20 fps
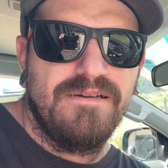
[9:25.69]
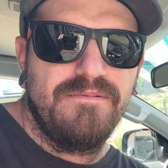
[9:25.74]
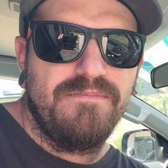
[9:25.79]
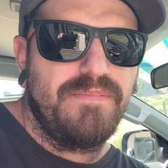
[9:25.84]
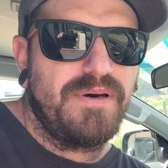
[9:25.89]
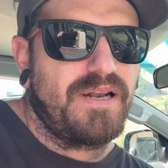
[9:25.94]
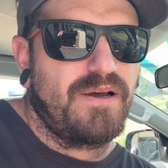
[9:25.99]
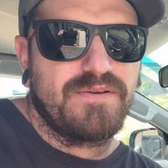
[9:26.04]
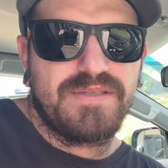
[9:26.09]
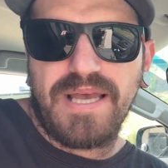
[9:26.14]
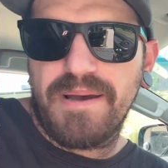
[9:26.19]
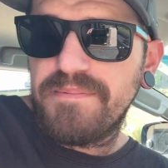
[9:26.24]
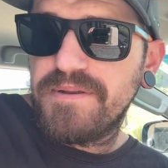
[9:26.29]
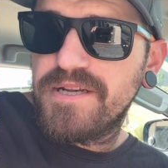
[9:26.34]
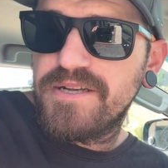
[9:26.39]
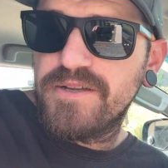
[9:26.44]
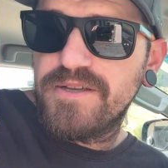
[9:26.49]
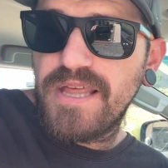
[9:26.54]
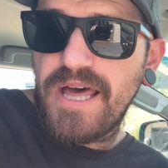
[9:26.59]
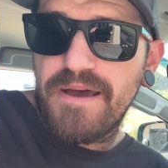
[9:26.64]
But I was happy to
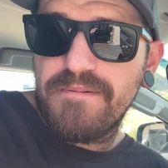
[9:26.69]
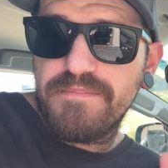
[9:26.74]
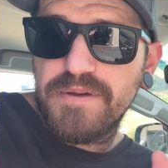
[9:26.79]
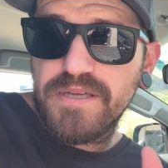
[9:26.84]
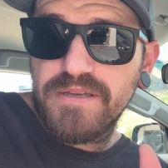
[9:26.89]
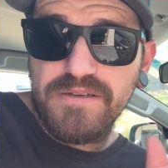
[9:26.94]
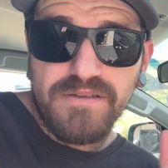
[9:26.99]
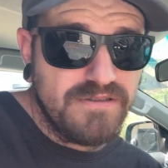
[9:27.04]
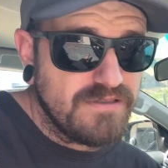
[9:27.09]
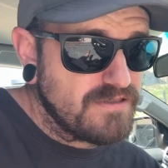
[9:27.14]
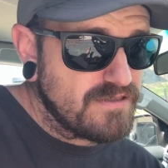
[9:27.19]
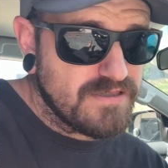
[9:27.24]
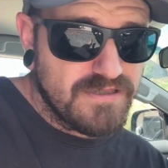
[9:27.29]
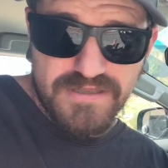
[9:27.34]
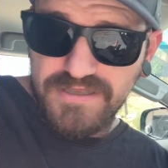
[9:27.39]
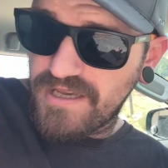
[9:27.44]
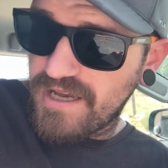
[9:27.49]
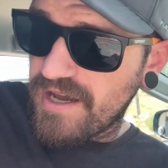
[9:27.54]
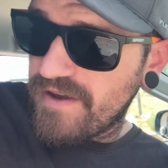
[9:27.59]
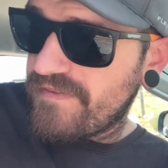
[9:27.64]
do that
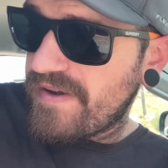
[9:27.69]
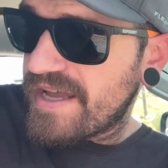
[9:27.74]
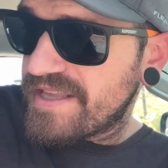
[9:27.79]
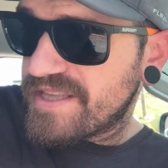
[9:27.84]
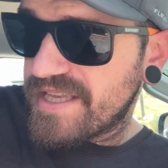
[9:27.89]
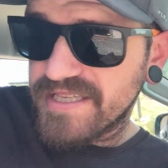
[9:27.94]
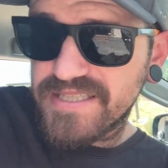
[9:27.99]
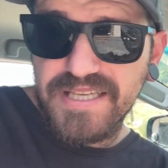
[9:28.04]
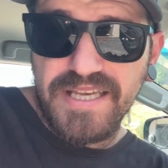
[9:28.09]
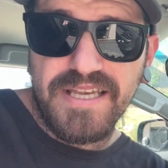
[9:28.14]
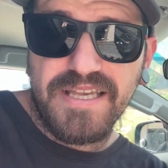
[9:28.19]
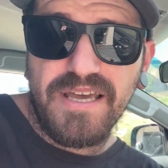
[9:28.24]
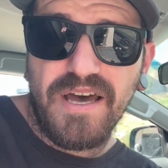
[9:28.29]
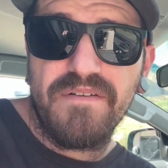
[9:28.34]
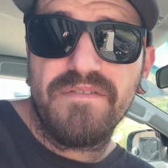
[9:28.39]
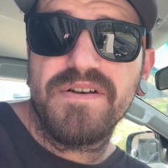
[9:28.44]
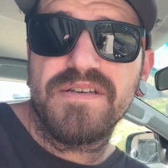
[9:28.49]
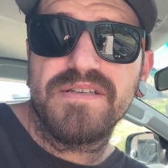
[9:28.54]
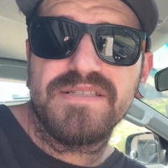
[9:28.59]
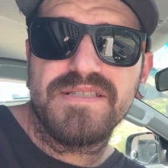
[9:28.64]
because I've had their seat
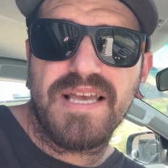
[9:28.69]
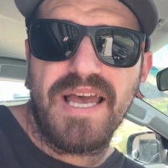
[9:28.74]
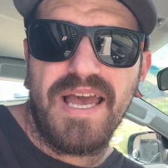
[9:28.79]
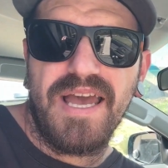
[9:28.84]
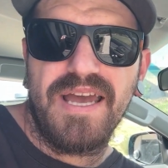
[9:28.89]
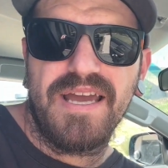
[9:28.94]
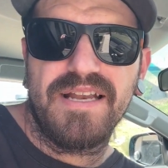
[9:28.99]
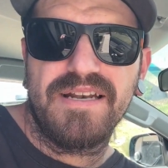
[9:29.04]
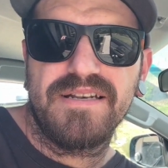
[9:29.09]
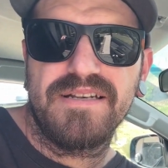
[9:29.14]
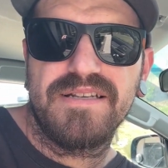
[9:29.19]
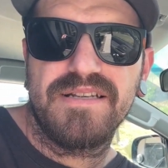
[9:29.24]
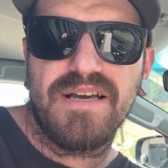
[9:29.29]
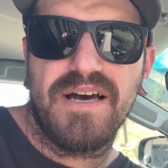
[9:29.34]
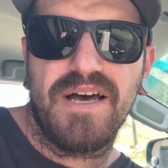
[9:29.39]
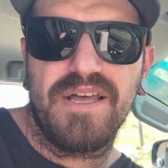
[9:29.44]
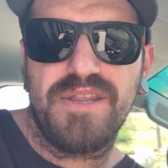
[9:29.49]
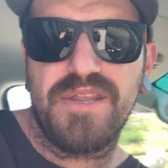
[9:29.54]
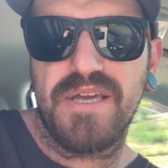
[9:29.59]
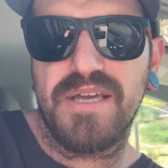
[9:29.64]
covers and
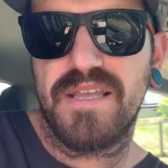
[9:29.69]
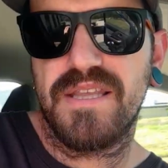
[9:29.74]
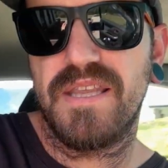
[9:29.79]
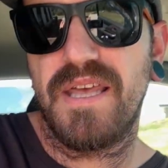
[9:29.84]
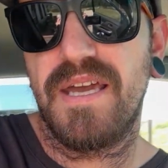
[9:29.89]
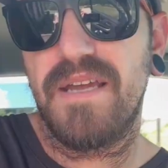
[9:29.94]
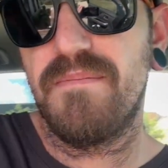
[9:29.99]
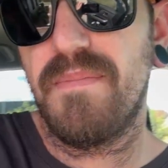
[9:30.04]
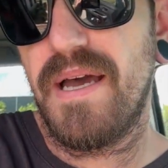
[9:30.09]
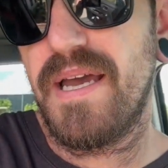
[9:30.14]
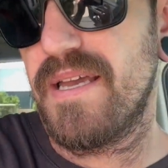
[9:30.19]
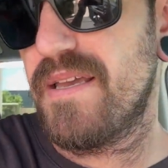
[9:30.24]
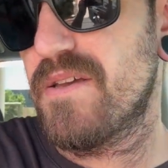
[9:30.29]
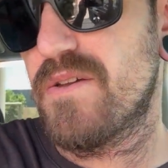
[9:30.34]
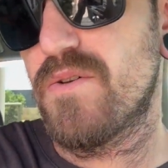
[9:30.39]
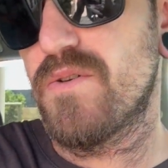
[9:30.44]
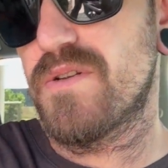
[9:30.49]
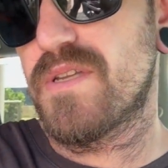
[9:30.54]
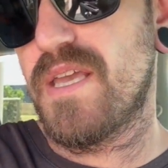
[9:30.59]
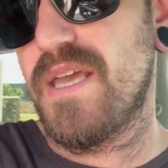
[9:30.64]
I think they make
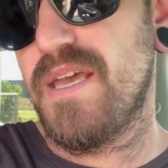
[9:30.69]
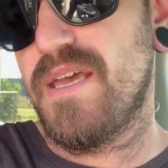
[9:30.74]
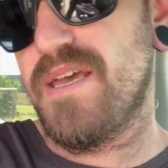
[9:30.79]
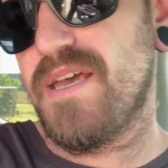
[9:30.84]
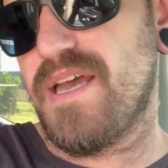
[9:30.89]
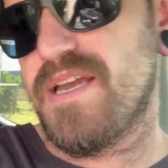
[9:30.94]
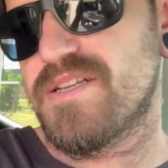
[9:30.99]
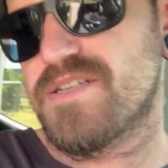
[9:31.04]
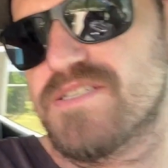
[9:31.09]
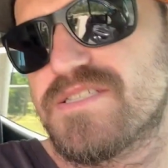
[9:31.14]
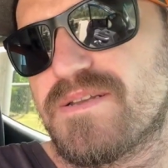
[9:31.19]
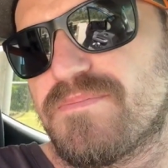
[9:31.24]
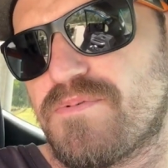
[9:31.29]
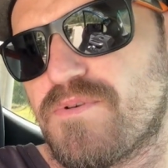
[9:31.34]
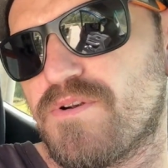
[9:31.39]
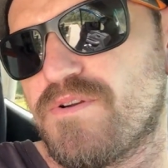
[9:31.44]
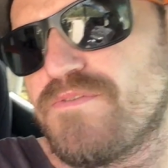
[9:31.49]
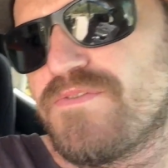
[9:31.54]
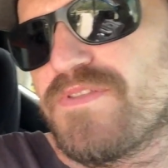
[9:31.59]
good gear, and just to prove